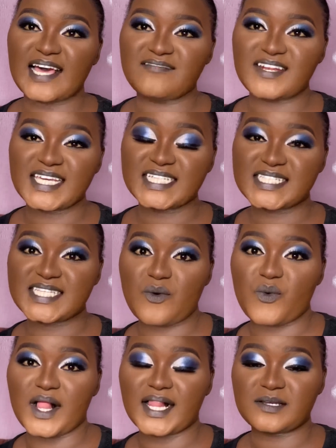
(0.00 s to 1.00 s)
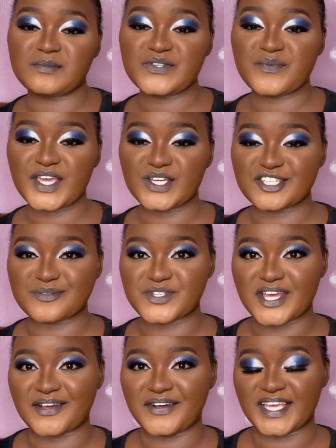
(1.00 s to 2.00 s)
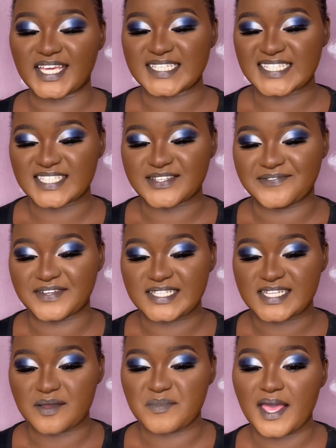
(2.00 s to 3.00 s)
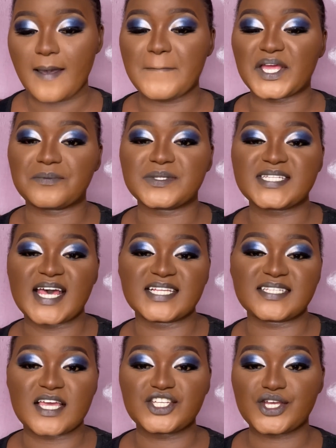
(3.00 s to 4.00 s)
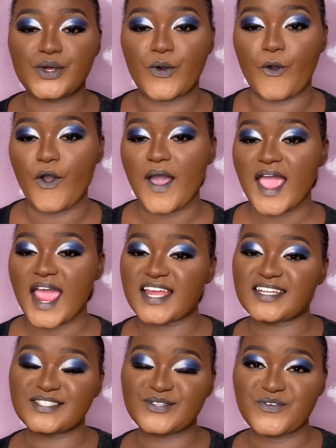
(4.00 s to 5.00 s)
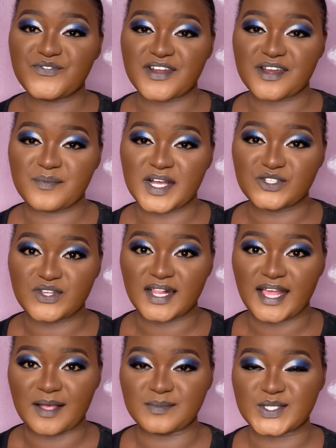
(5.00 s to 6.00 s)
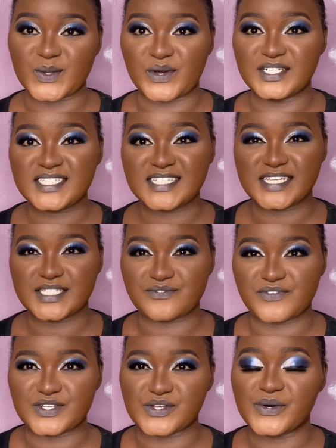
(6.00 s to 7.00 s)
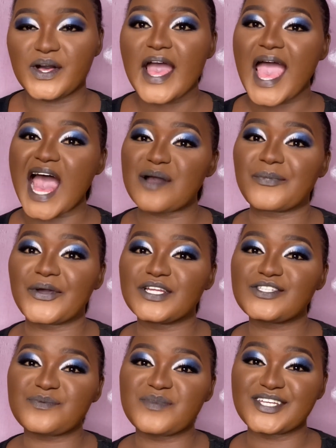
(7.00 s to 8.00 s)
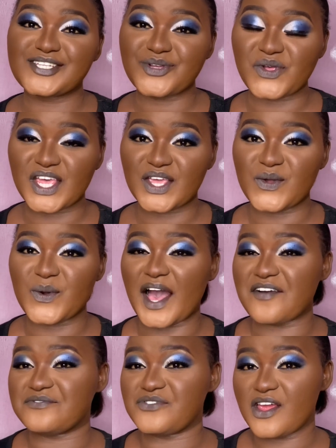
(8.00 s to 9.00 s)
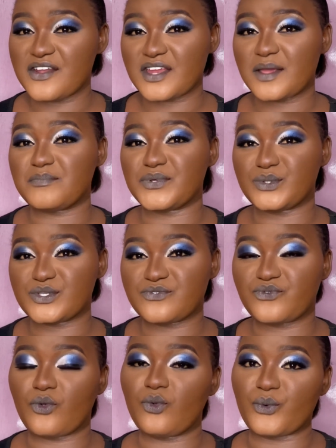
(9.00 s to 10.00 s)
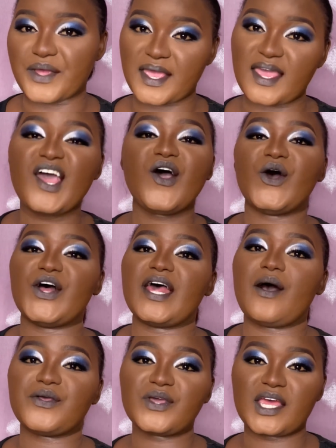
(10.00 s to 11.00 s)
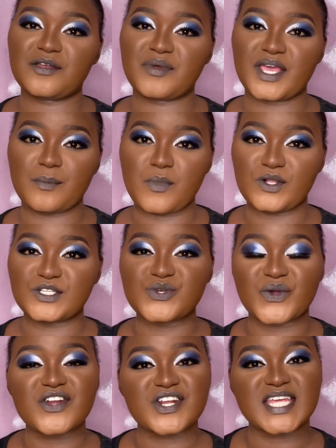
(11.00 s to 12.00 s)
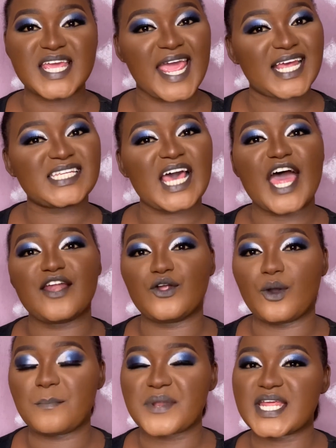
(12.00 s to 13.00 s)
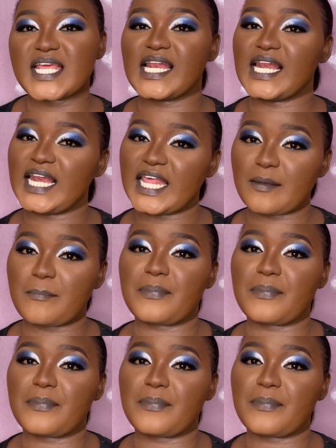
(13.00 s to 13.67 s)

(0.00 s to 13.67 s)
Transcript: lovelies, welcome to my YouTube channel. In case this is your first time here, my name is Taz Shiko and you're so very much welcome. So on today's video, I'm going to be showing you a very beautiful way on how you can be able to create an ombre lip.